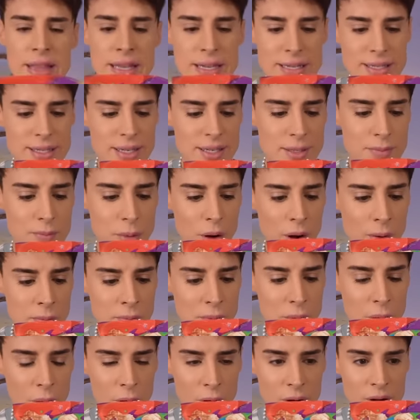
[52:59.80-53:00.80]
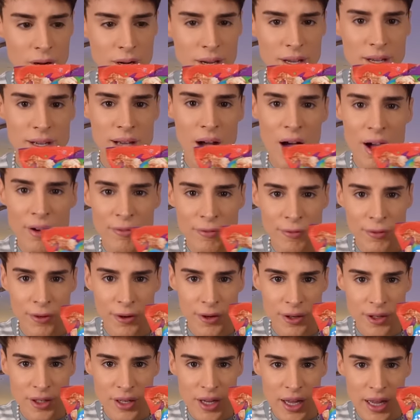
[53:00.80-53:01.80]
This is popcorn
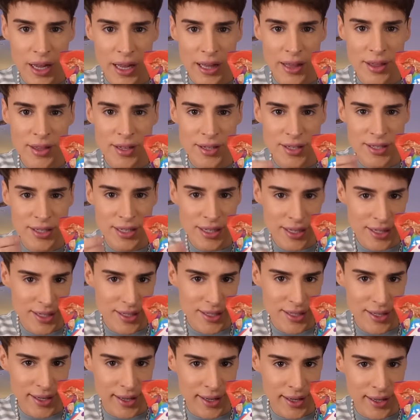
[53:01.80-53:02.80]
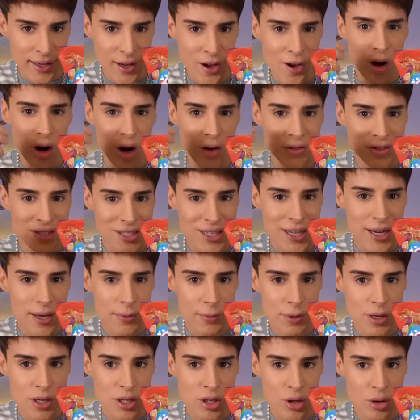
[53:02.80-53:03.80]
covered in the seasoning of
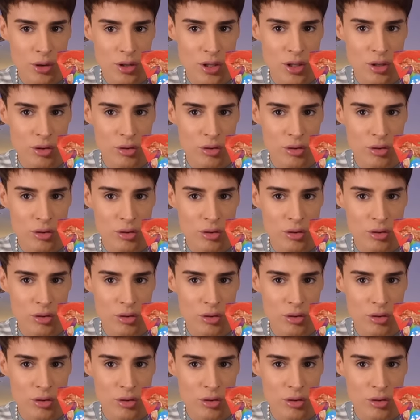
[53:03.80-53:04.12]
cinnamon toast